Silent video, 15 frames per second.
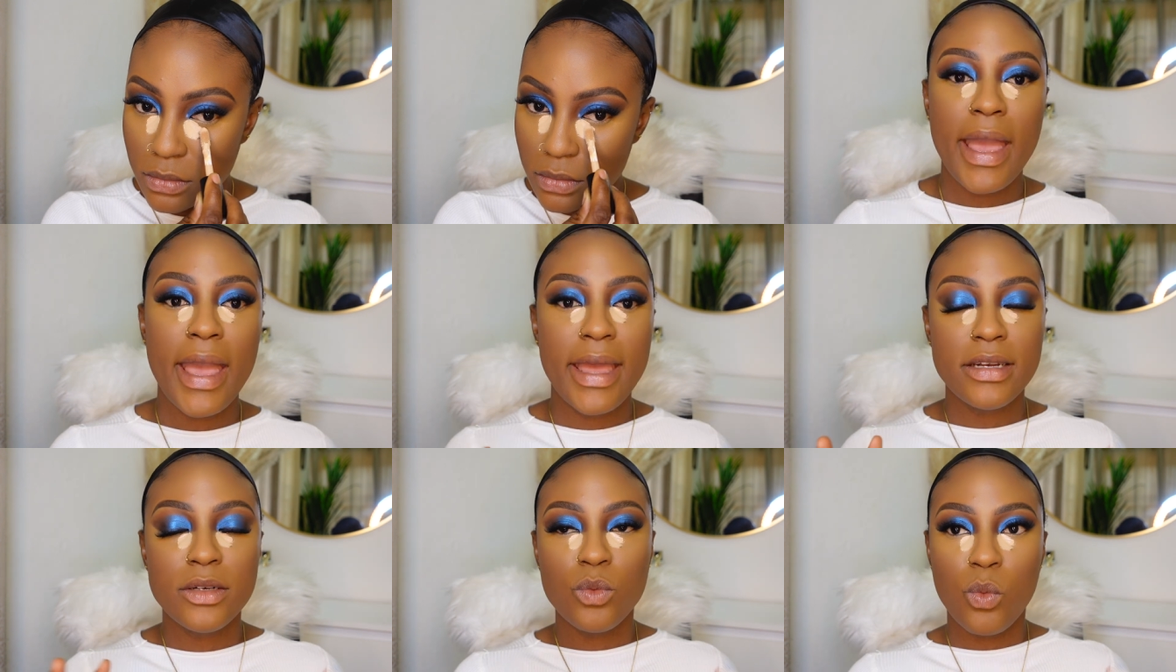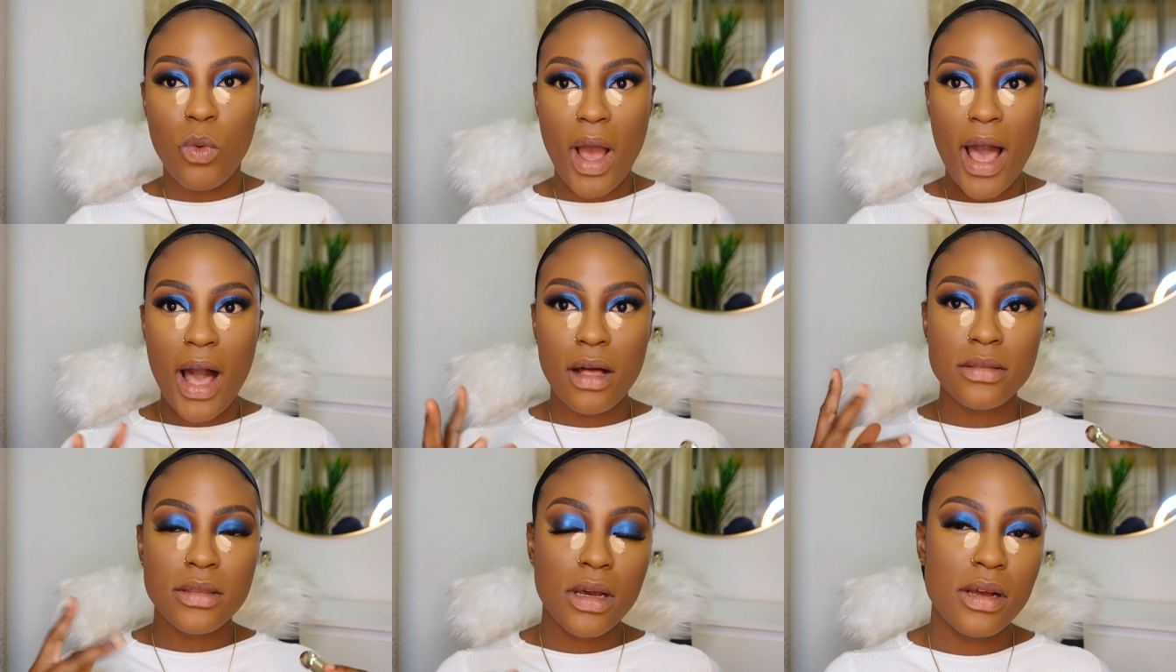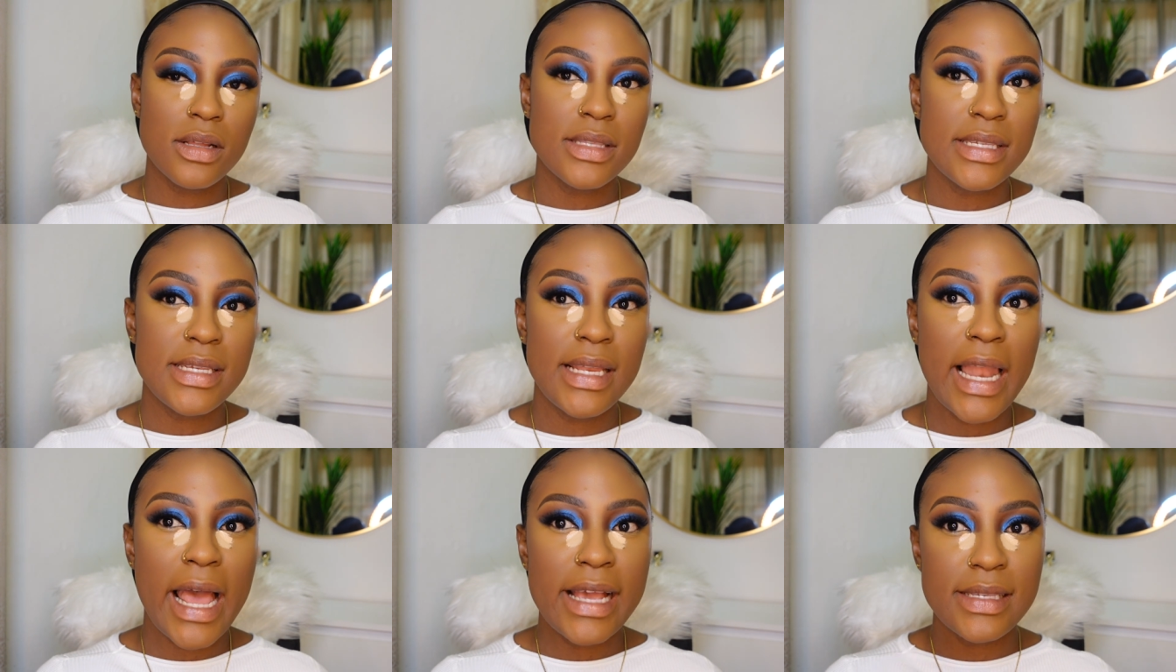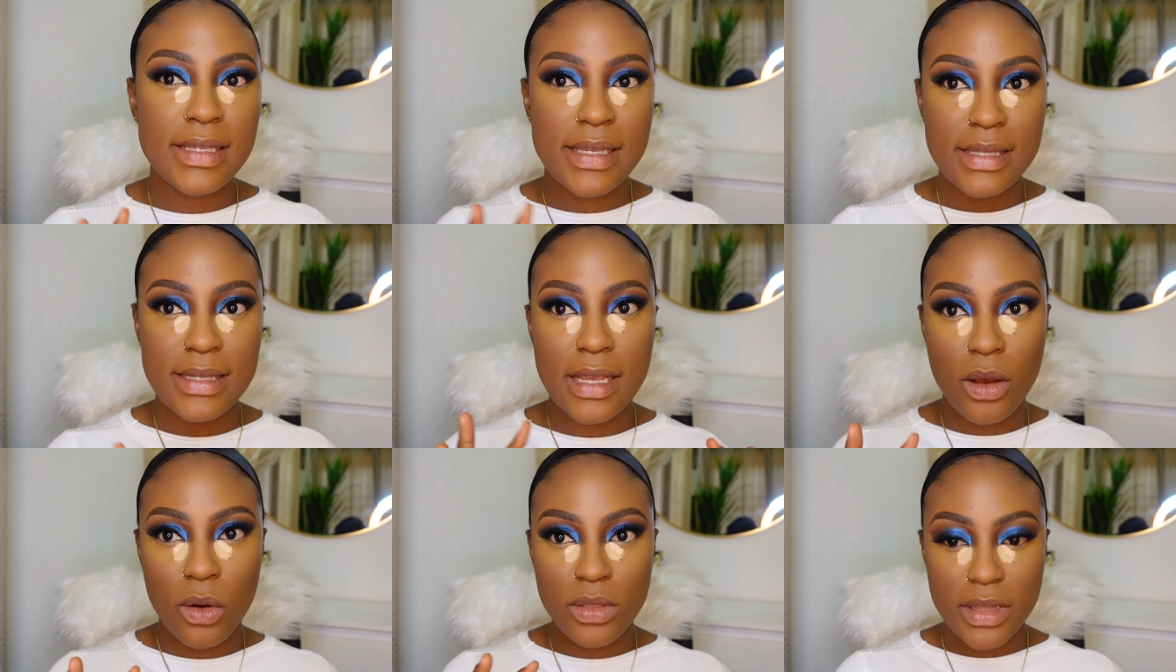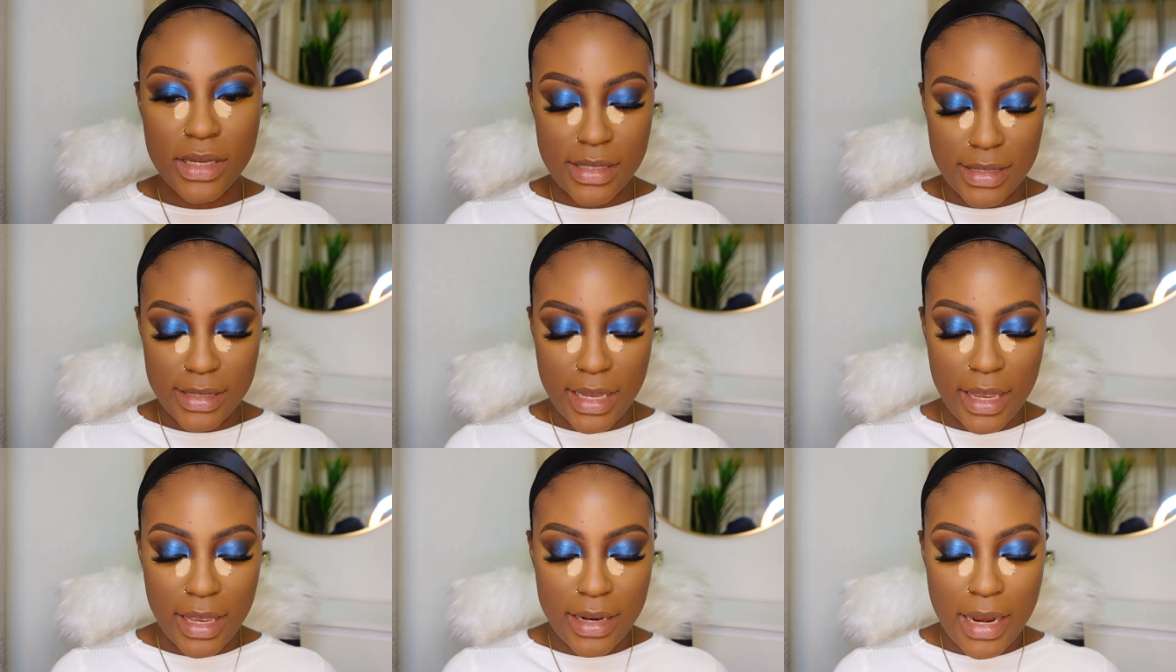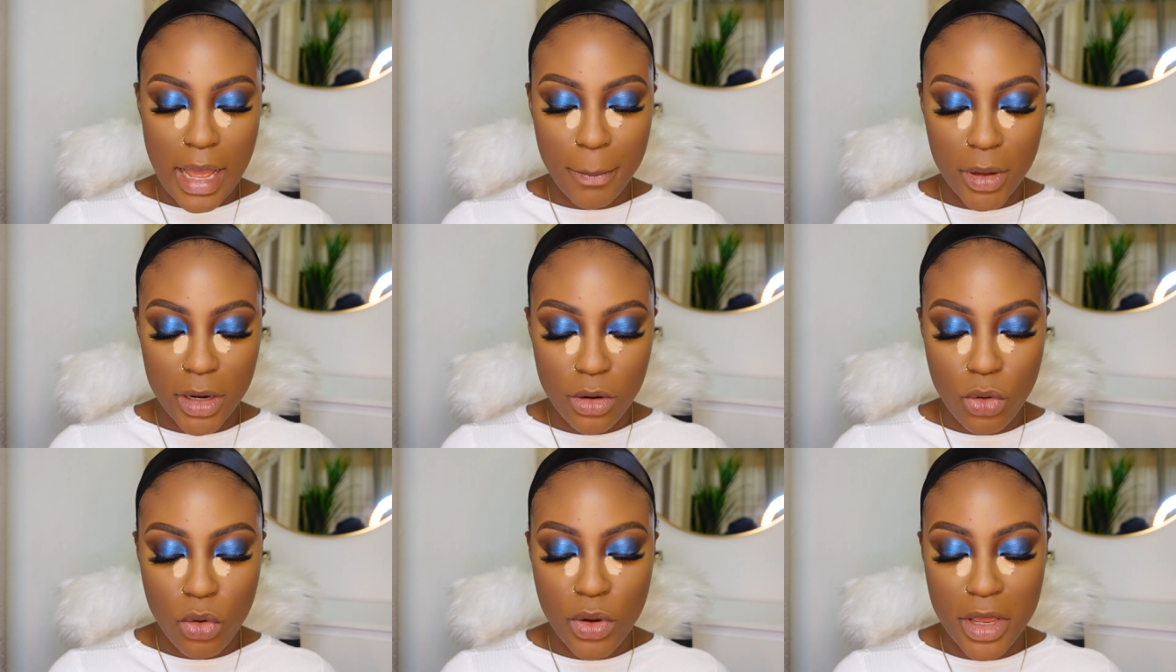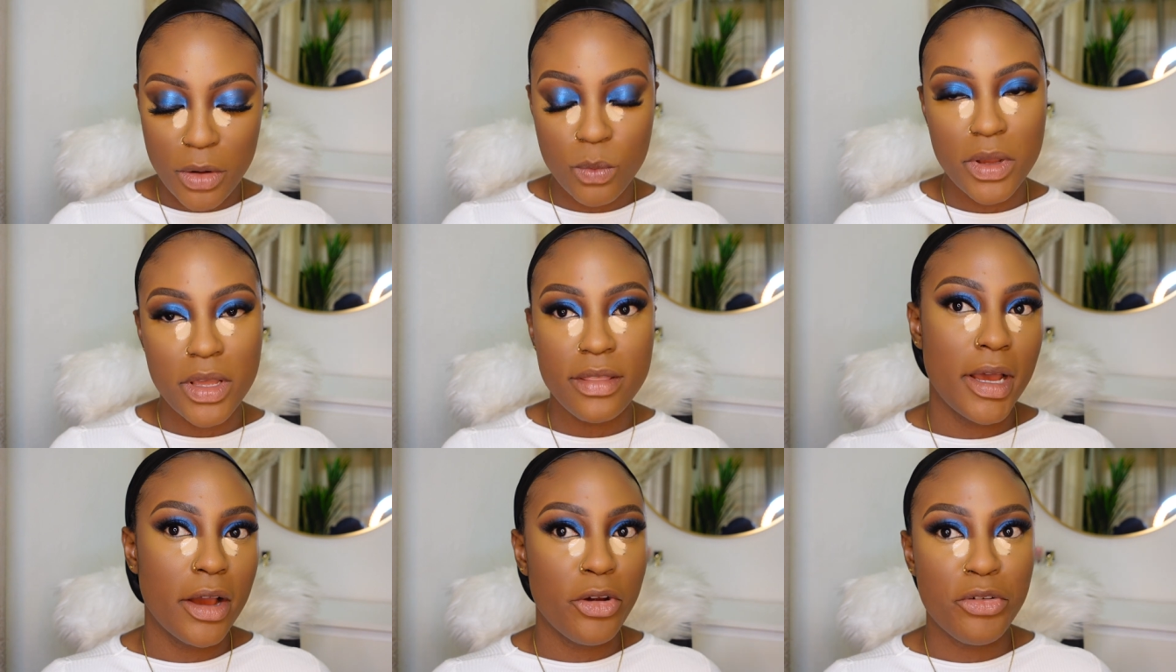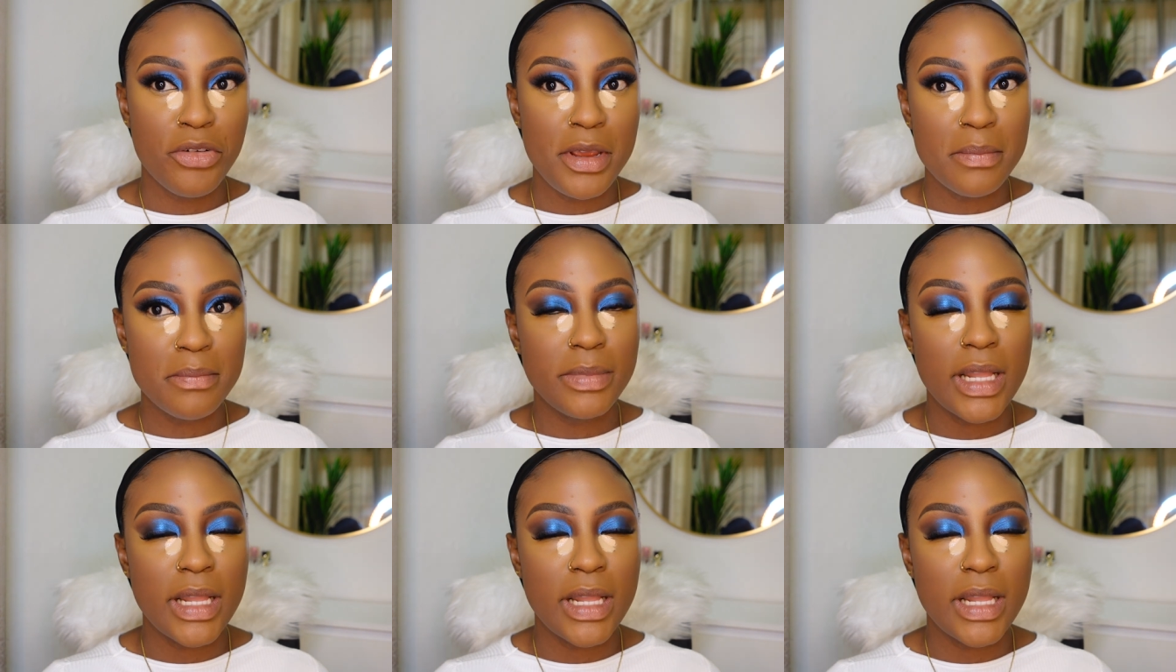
And while the concealer is sitting on the skin, I'm gonna go in with a cream